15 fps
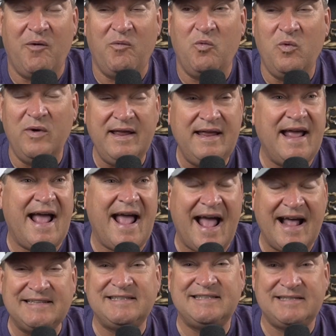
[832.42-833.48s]
We
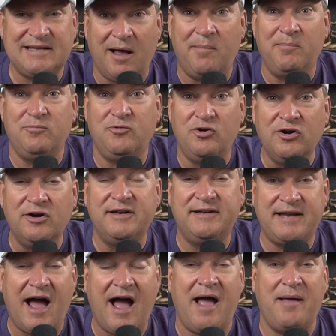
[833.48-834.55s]
had some good
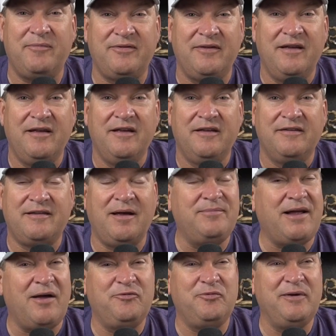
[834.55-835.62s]
times.
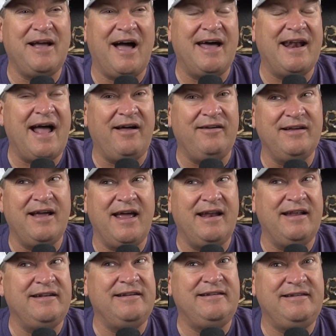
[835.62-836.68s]
Sometimes we got out and
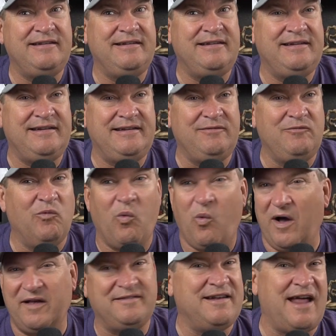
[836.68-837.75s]
it
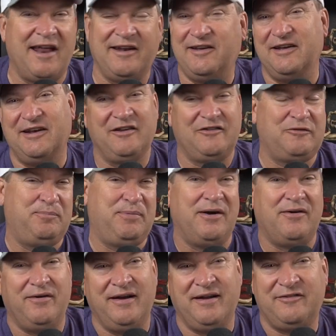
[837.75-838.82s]
was not a good
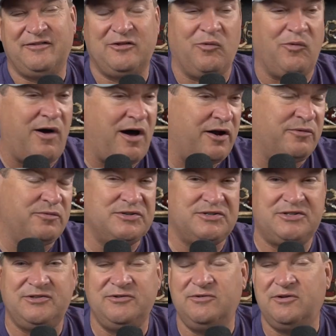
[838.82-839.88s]
experience. The water
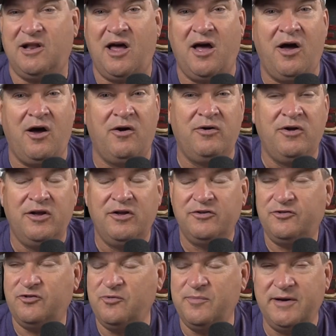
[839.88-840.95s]
was too low,
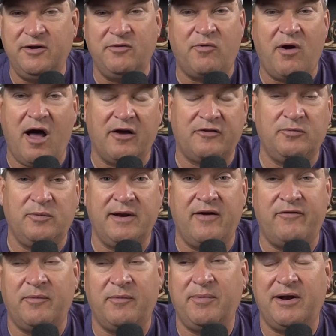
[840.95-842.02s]
too many rocks,
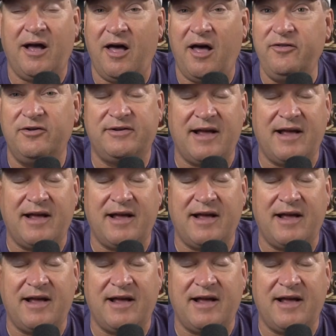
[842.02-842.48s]
whatever. But other